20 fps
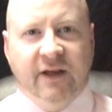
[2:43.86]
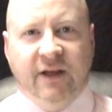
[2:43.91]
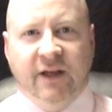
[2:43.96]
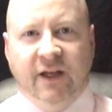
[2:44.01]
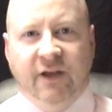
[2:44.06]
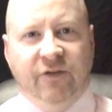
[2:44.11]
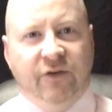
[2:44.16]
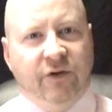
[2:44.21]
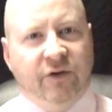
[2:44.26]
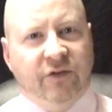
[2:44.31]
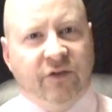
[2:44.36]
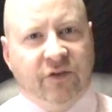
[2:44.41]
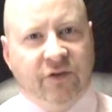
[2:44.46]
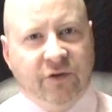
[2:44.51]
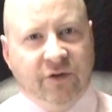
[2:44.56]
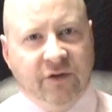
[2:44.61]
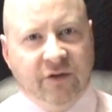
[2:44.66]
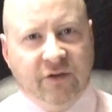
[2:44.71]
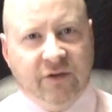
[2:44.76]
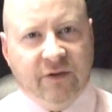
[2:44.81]
If you're a
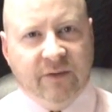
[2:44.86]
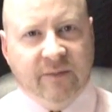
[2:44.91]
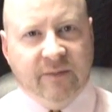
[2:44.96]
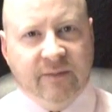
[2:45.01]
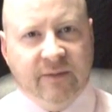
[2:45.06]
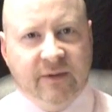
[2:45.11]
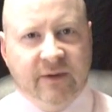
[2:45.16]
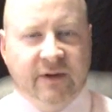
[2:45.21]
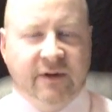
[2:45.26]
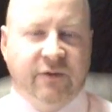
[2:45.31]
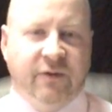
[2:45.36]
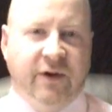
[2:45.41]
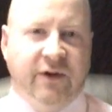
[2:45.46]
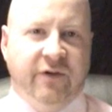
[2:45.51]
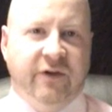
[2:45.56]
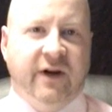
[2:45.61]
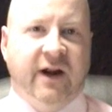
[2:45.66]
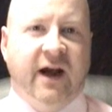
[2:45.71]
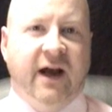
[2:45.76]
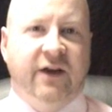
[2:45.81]
student, whether
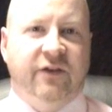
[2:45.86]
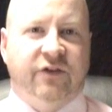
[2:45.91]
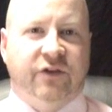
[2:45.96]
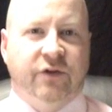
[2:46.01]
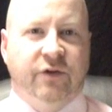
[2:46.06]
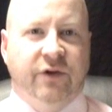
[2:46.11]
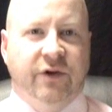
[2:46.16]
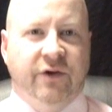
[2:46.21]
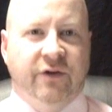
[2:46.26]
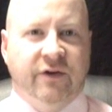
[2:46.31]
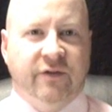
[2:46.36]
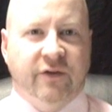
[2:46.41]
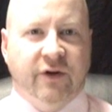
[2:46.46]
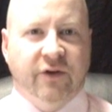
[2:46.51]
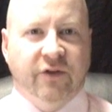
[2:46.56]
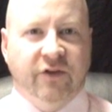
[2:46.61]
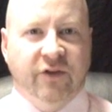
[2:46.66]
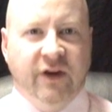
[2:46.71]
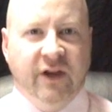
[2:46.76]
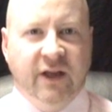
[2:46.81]
you're in high school or
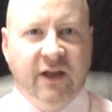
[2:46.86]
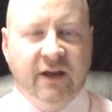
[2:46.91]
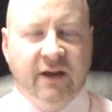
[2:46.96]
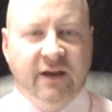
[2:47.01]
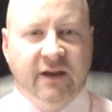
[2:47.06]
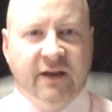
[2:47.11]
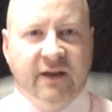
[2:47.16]
university,